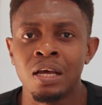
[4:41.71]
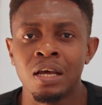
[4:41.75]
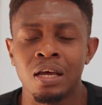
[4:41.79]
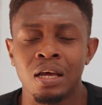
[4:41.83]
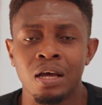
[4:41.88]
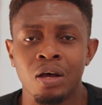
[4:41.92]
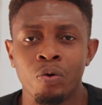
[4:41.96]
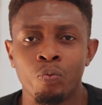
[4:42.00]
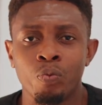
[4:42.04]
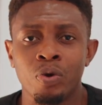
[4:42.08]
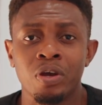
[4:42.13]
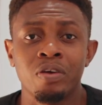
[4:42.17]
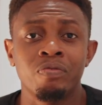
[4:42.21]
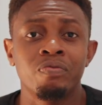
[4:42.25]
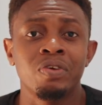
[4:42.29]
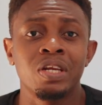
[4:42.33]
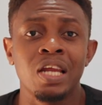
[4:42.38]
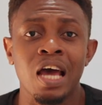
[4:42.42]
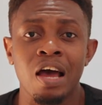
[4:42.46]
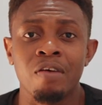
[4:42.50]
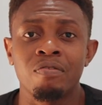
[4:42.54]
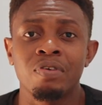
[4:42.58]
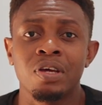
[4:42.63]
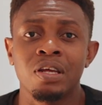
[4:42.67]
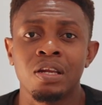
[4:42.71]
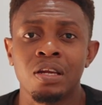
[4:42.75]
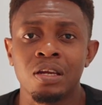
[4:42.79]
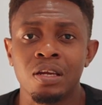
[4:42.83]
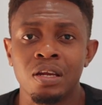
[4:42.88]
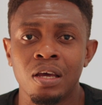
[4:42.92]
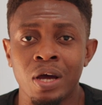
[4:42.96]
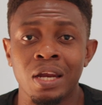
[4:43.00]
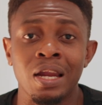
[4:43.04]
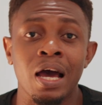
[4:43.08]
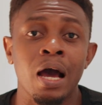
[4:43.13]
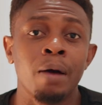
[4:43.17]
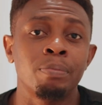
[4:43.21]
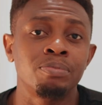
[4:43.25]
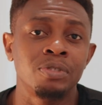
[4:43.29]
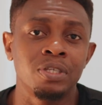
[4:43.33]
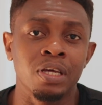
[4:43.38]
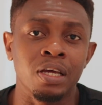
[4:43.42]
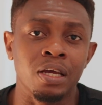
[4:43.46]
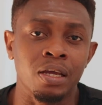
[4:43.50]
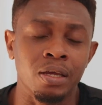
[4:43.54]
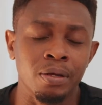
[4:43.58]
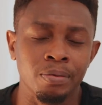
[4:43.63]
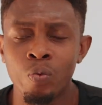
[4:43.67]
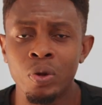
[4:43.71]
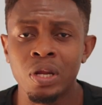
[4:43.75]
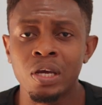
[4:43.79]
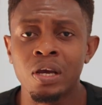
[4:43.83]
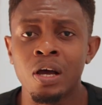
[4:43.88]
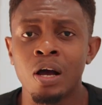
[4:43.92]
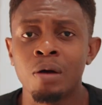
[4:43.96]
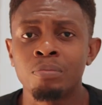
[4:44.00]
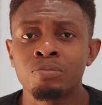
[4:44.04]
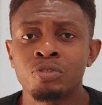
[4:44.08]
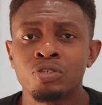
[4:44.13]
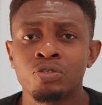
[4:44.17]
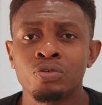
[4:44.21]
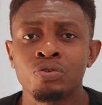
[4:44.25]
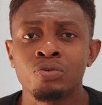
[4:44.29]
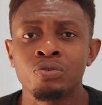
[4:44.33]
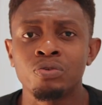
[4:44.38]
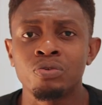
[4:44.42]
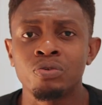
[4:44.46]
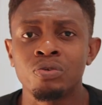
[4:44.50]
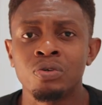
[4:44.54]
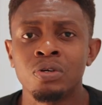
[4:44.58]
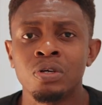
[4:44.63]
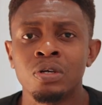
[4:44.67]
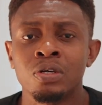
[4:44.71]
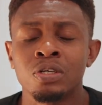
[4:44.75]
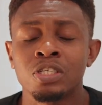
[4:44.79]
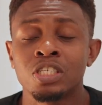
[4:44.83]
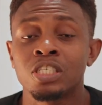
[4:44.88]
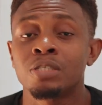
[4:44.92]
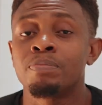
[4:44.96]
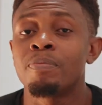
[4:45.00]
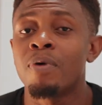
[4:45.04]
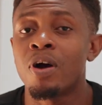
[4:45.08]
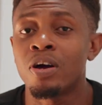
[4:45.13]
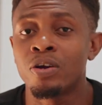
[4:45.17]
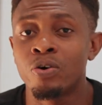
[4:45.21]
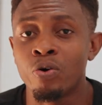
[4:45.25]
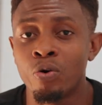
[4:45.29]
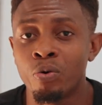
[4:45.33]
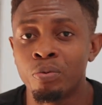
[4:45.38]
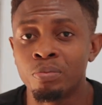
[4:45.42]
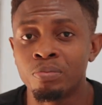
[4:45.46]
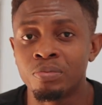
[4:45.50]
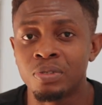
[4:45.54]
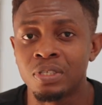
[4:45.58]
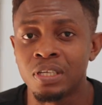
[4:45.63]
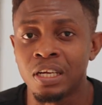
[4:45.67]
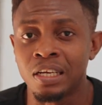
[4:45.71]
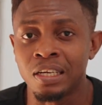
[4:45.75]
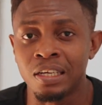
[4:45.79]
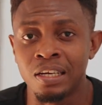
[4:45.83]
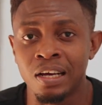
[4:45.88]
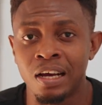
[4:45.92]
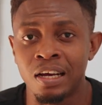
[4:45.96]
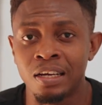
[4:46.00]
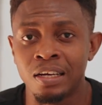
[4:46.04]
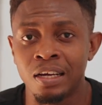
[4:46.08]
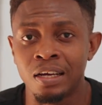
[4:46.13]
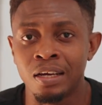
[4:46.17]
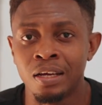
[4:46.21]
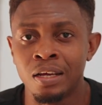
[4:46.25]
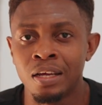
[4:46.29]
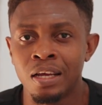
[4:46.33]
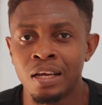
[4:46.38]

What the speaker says: We're even having an uptick when it comes to smart homes in Ghana.